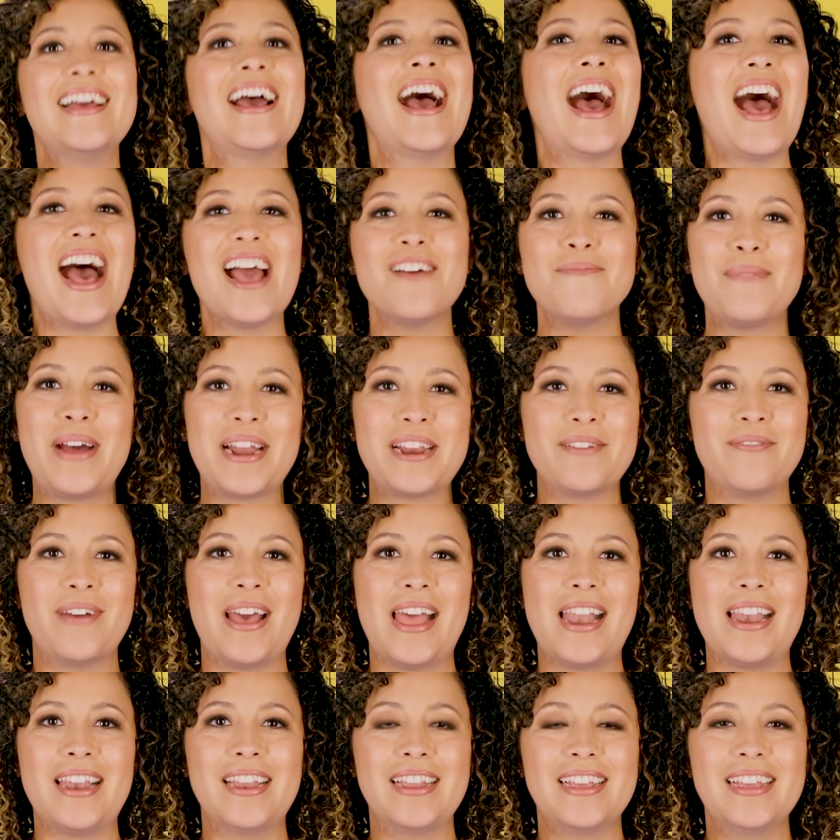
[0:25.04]
I'm
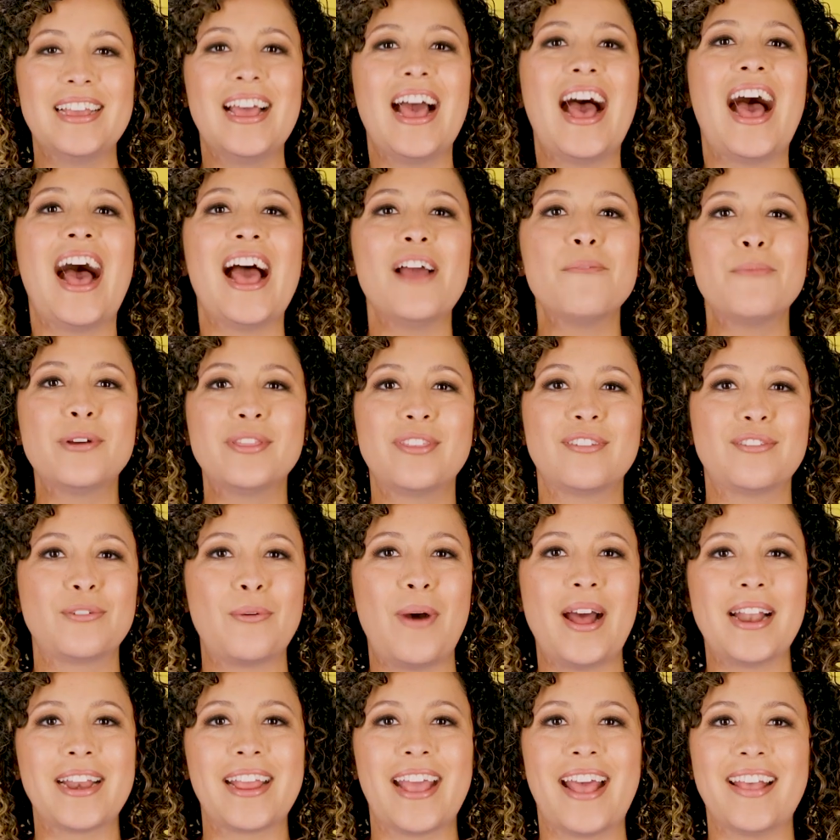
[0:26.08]
Maribel. I'm with the
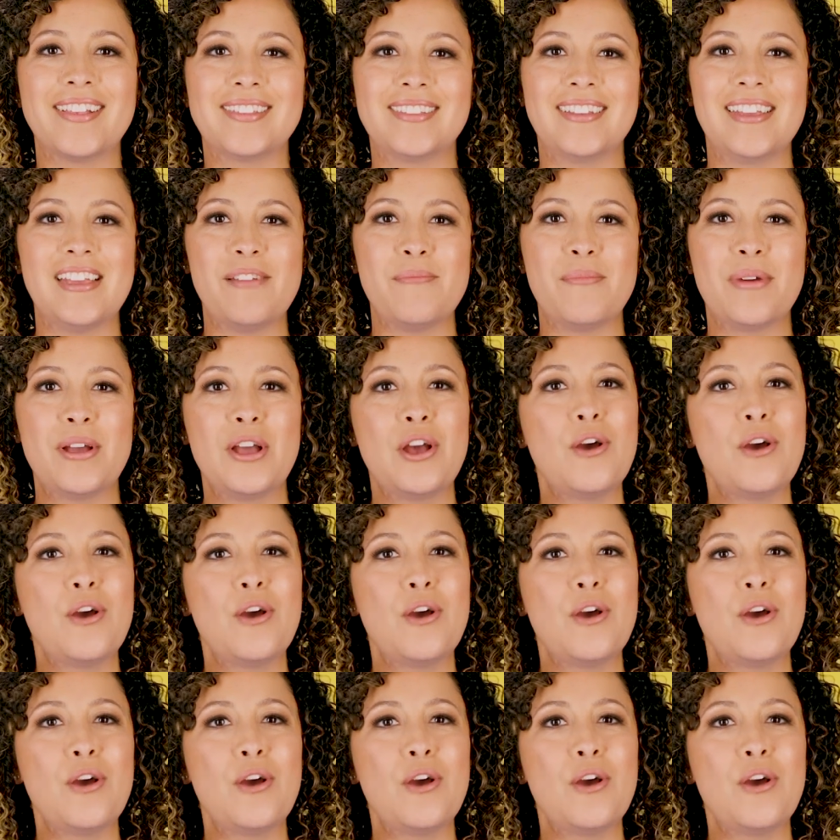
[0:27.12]
SquadCast team.